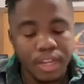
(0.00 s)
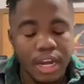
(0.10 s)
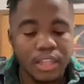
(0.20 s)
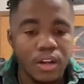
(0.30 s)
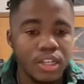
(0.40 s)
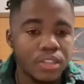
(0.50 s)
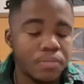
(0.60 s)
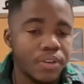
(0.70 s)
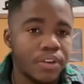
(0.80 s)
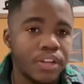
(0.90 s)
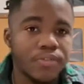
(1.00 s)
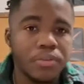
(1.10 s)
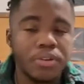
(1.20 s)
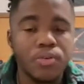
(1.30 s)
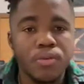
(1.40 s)
I thought experience
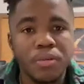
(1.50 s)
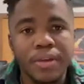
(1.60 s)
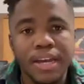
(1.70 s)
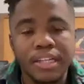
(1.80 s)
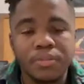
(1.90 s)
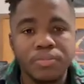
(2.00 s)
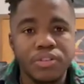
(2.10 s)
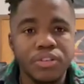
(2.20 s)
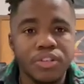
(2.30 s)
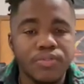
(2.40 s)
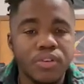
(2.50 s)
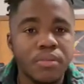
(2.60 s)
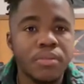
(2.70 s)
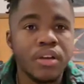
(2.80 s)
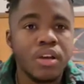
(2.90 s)
from the quarterback, experience
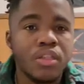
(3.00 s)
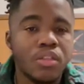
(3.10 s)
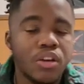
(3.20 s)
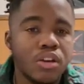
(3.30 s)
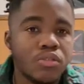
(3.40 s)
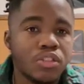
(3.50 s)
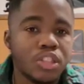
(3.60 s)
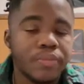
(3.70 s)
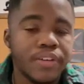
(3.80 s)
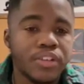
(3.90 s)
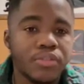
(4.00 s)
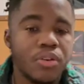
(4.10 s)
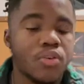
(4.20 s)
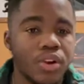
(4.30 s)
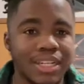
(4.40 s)
from the coach, experience from
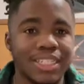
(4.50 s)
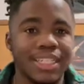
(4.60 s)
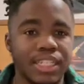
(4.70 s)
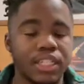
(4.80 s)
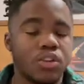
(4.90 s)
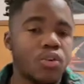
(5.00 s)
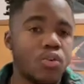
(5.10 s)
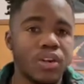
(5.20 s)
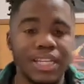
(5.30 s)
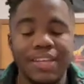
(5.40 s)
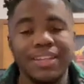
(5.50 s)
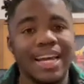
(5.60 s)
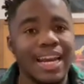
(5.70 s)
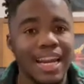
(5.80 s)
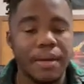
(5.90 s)
the organization as a whole. Cleveland
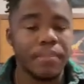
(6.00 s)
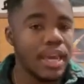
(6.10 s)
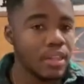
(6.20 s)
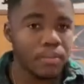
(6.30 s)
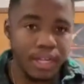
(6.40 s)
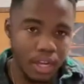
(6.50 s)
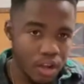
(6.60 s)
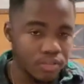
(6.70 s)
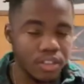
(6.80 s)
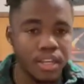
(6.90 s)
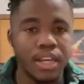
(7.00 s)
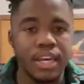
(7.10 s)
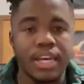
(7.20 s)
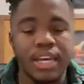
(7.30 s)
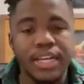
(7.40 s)
had not made the playoffs
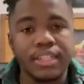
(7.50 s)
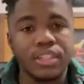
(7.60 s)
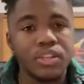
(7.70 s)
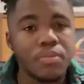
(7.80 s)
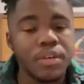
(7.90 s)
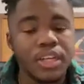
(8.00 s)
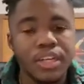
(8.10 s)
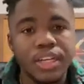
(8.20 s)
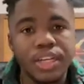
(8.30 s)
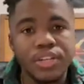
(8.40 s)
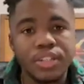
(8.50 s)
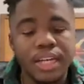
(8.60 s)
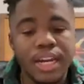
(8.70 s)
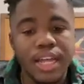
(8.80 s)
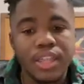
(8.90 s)
in so many years,
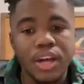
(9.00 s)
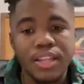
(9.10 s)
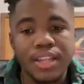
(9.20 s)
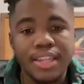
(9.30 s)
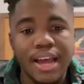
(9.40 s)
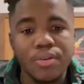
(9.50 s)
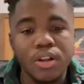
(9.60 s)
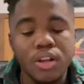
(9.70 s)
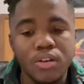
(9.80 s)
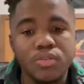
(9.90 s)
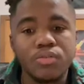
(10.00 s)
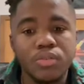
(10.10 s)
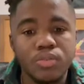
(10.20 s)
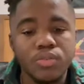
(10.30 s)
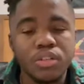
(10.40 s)
and I thought that alone
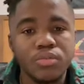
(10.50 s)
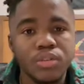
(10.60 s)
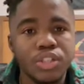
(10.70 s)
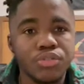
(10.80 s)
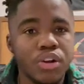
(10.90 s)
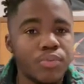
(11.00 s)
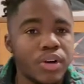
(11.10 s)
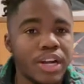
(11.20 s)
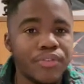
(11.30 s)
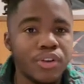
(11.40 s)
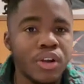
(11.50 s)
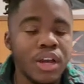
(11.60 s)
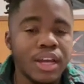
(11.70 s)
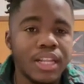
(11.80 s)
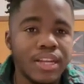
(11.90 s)
would trump whatever
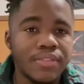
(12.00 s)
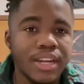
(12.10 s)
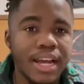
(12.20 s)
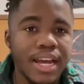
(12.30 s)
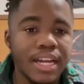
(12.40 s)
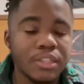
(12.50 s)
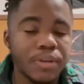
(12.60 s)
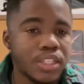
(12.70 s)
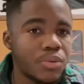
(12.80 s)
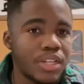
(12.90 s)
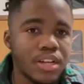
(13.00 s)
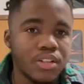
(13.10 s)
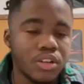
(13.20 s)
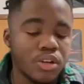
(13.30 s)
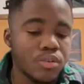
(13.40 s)
Cleveland had, especially without
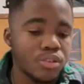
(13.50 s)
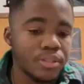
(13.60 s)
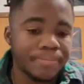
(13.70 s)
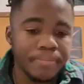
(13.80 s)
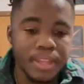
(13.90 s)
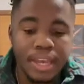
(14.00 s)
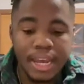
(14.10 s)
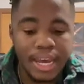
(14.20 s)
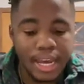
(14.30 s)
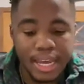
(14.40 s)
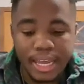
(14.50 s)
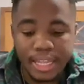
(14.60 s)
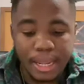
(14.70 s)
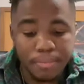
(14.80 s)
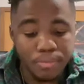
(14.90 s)
their coach.
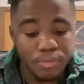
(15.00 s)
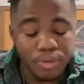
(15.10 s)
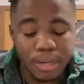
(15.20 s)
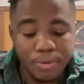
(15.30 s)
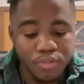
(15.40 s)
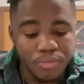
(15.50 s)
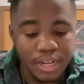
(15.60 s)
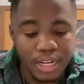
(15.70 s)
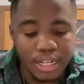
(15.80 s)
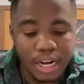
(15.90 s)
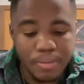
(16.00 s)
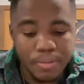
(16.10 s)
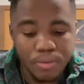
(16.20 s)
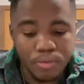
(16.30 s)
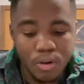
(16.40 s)
And they proved me and a lot of
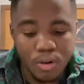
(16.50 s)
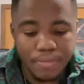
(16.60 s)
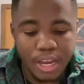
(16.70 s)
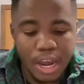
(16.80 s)
people wrong.